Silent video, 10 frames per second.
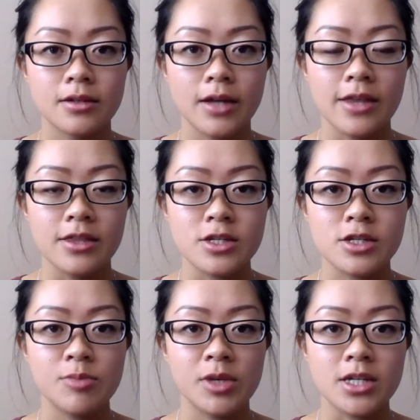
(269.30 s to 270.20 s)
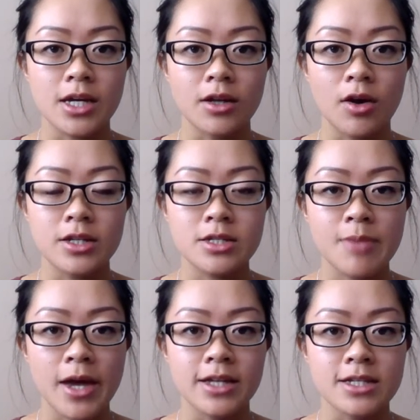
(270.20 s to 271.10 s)
And this should be done on
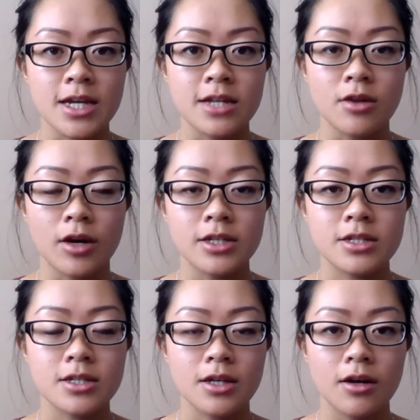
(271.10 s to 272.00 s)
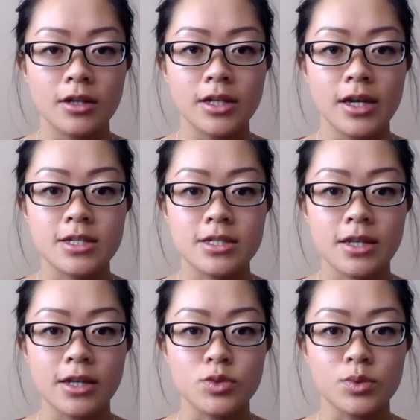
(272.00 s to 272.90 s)
demand and not on a
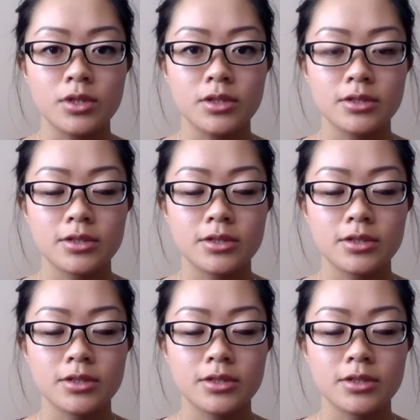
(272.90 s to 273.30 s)
schedule.